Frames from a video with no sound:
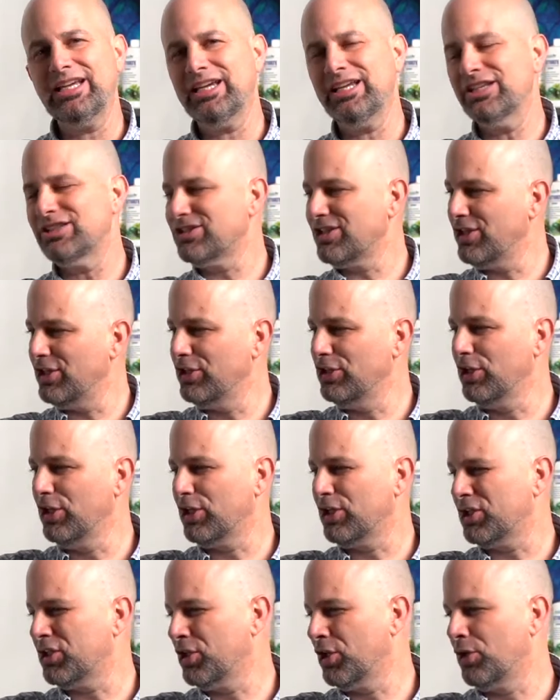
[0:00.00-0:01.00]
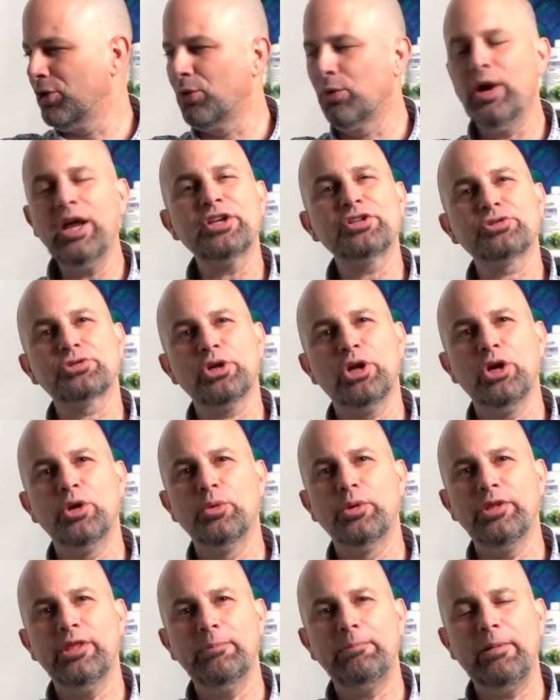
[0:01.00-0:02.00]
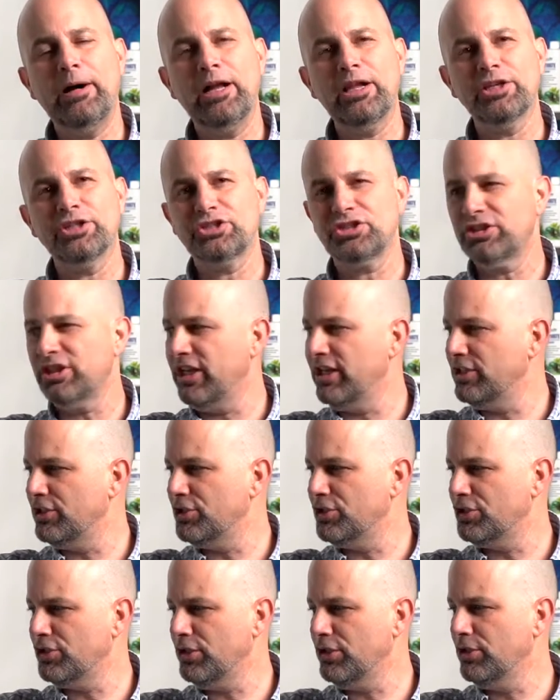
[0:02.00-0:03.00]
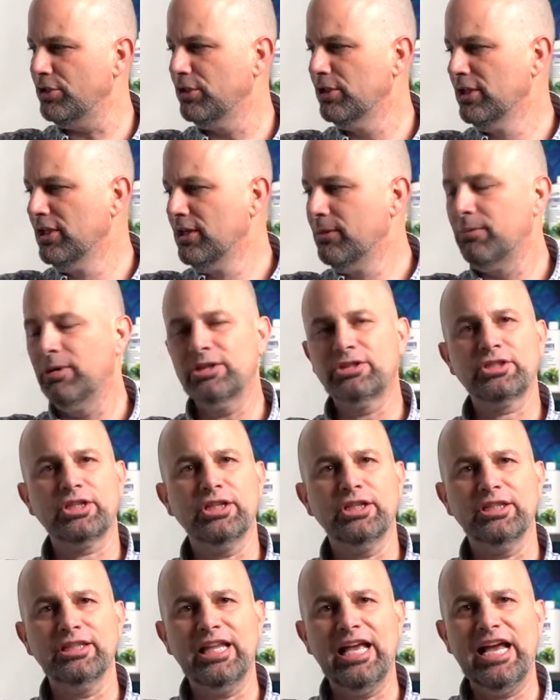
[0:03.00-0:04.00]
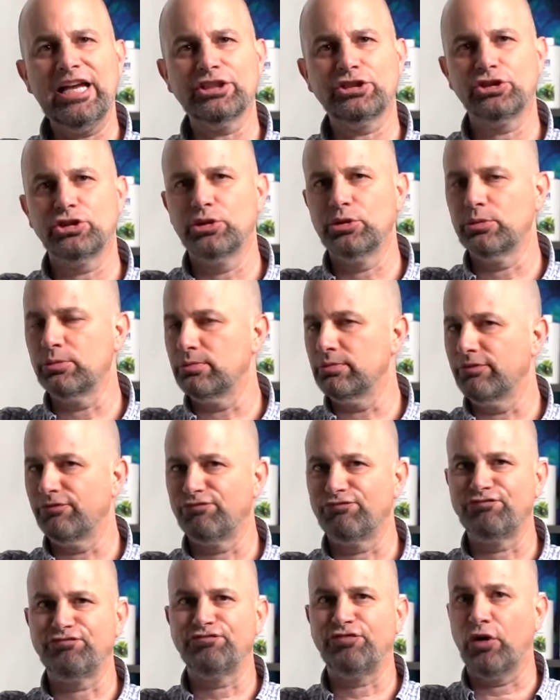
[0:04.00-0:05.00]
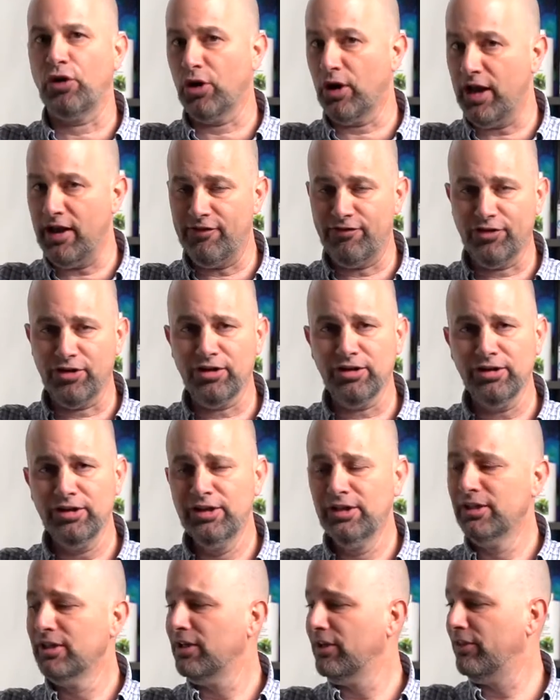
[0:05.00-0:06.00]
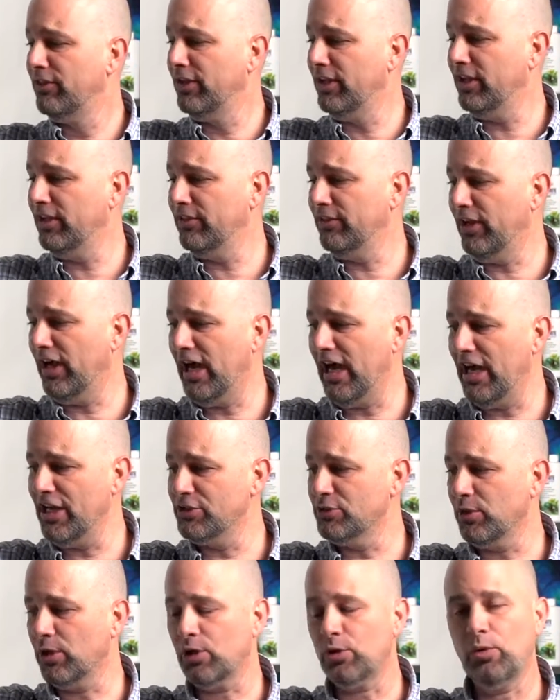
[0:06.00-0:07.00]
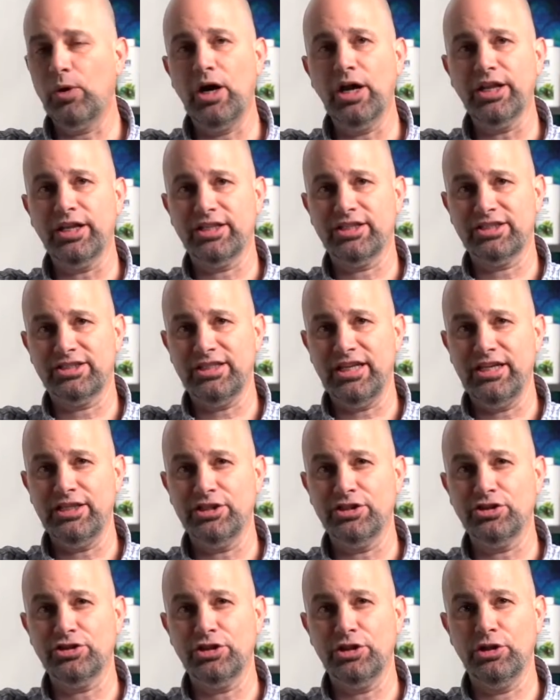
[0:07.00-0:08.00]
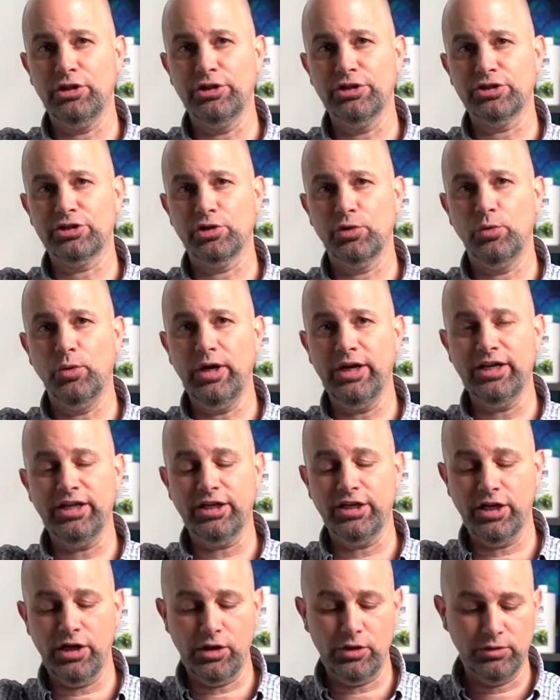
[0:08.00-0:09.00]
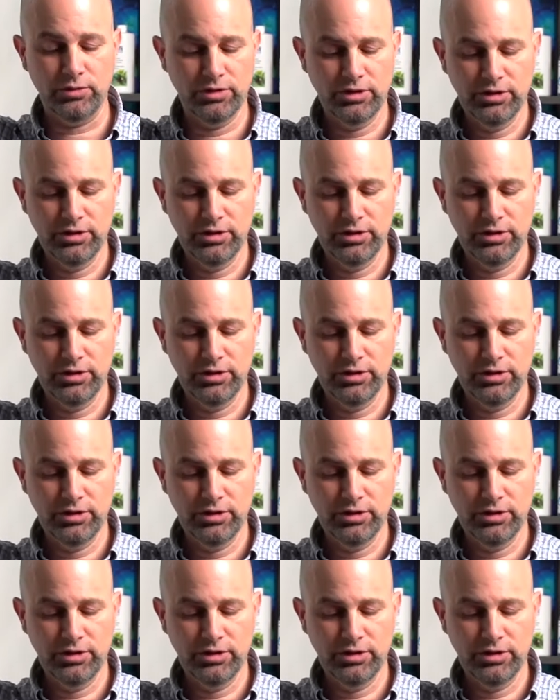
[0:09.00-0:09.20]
and it's going to look a little retro with a polished stainless steel, but it's going to last you forever, then the Hydra Aquatics stainless steel is the way to go.